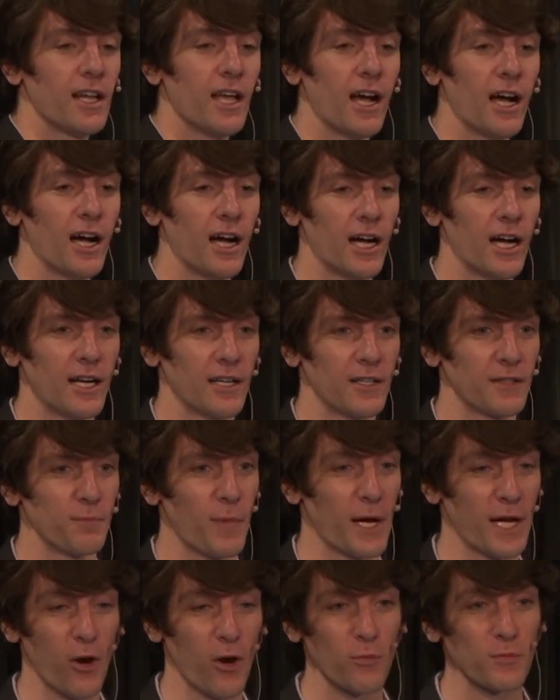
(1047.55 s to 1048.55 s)

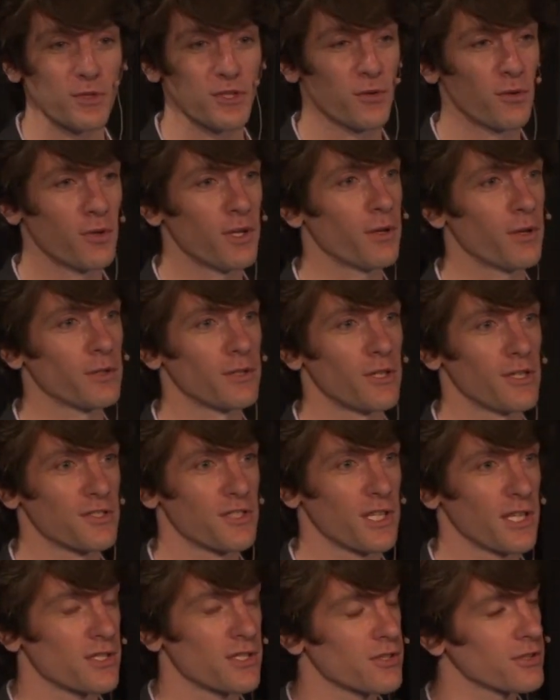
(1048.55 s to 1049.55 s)
My home studio in Los
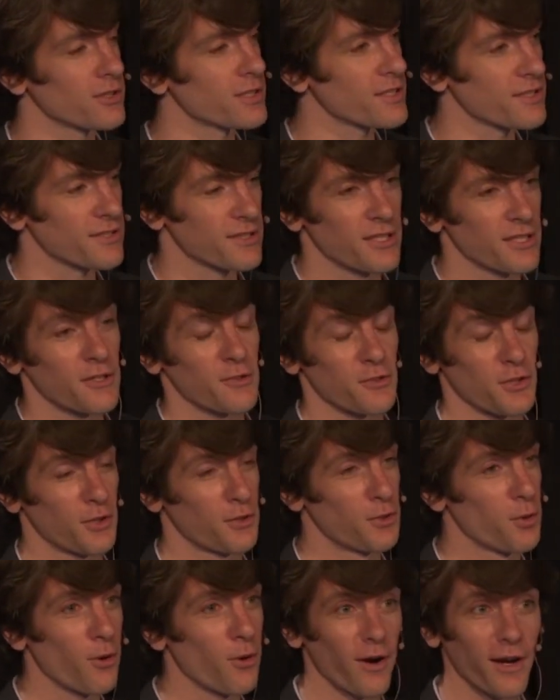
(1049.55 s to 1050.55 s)
Angeles, there's a
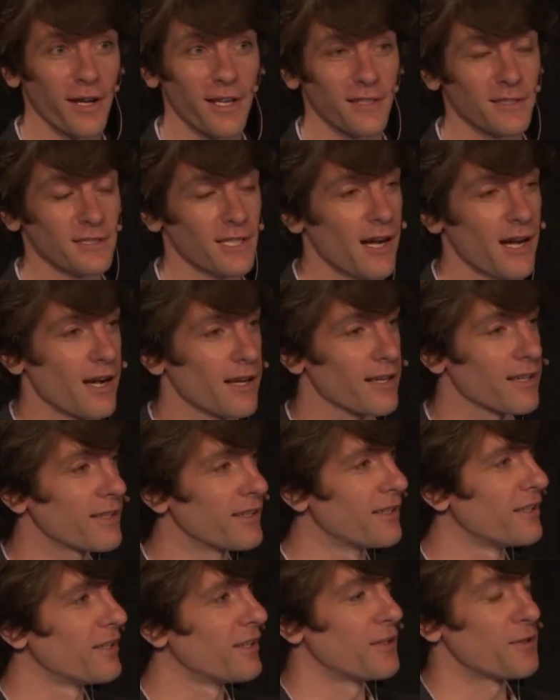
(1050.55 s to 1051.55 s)
door I can lock.
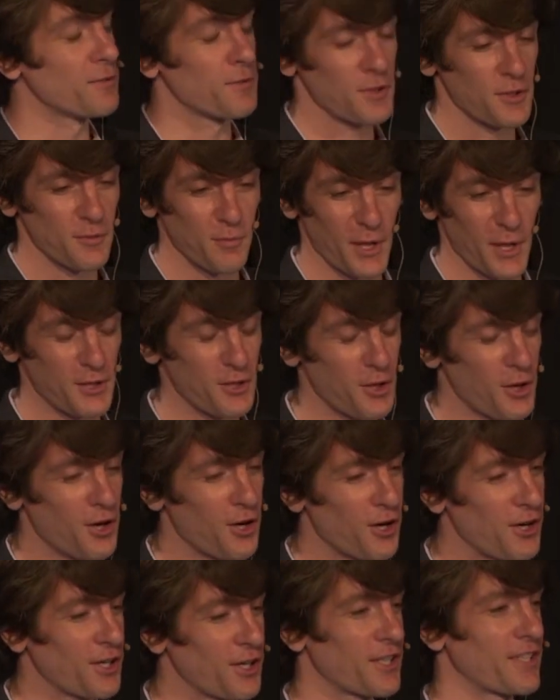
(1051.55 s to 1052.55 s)
My
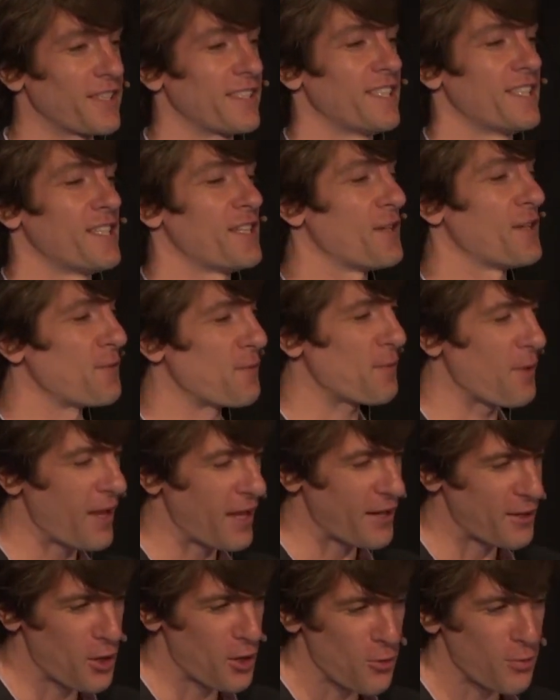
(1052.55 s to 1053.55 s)
dog,
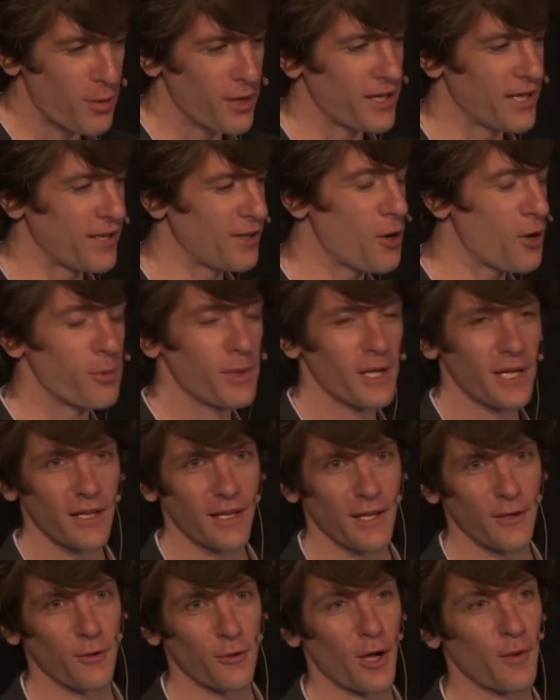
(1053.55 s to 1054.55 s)
nobody can
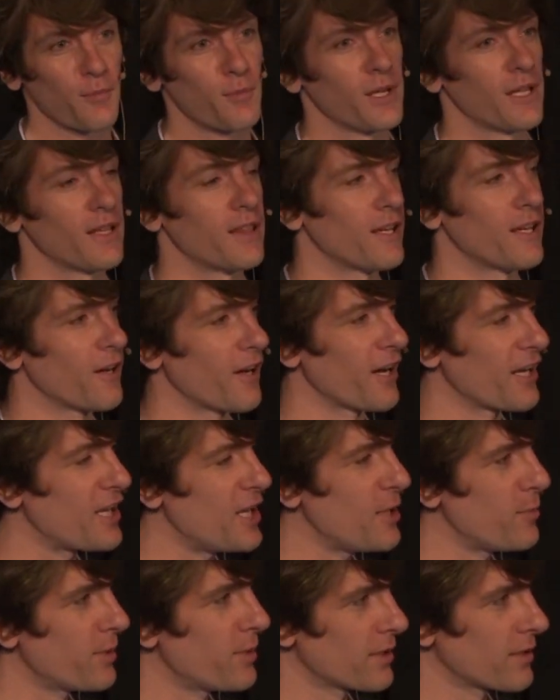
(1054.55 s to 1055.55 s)
interrupt me in there. I
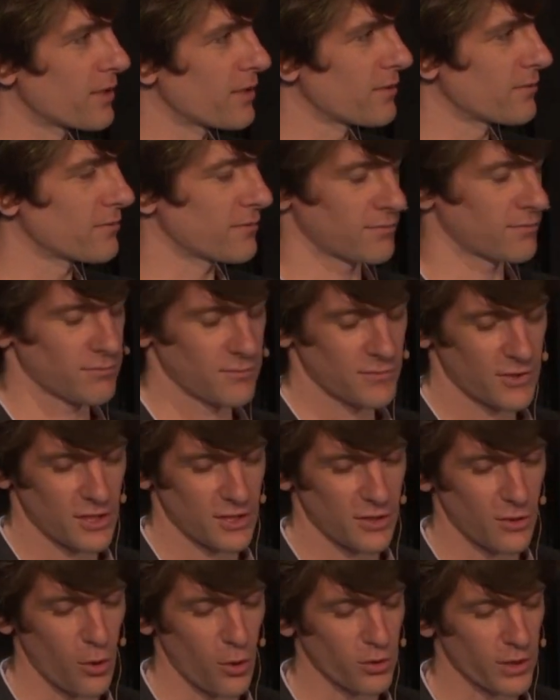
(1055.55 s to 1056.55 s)
keep it
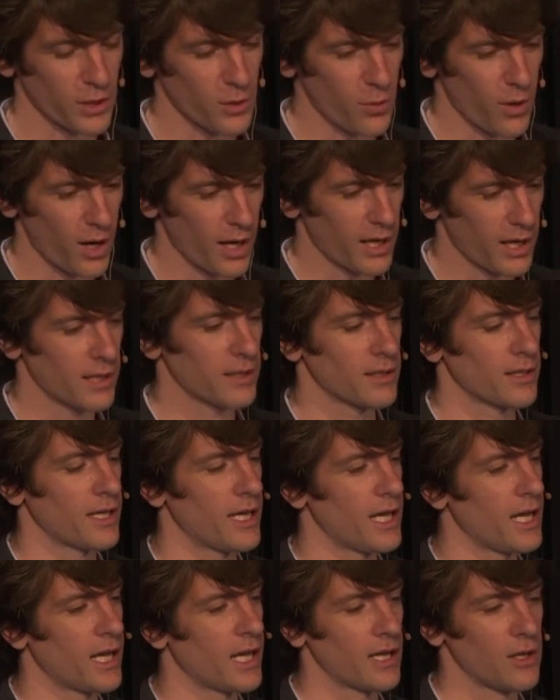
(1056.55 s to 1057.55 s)
just totally quiet
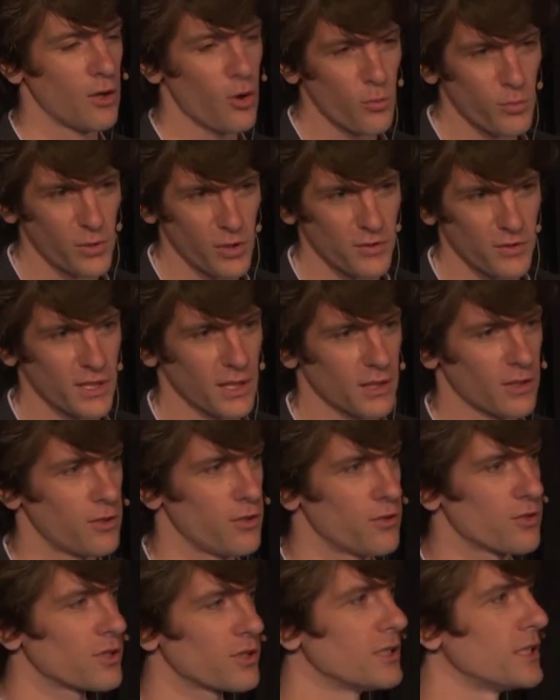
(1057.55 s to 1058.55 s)
and no music
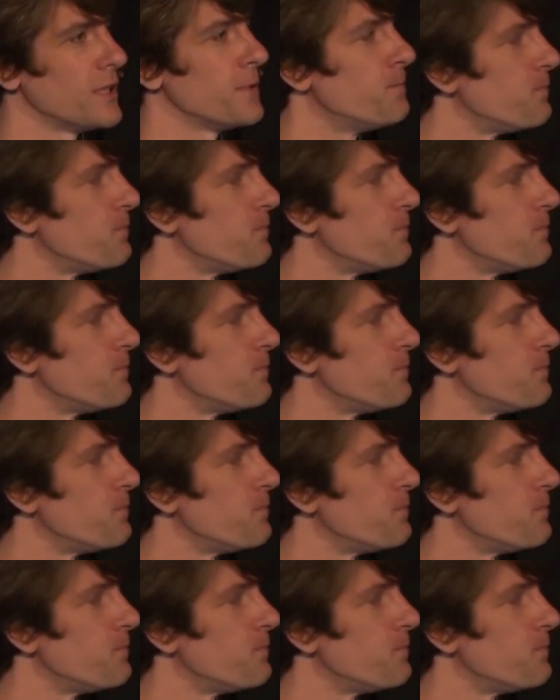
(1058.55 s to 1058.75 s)
usually.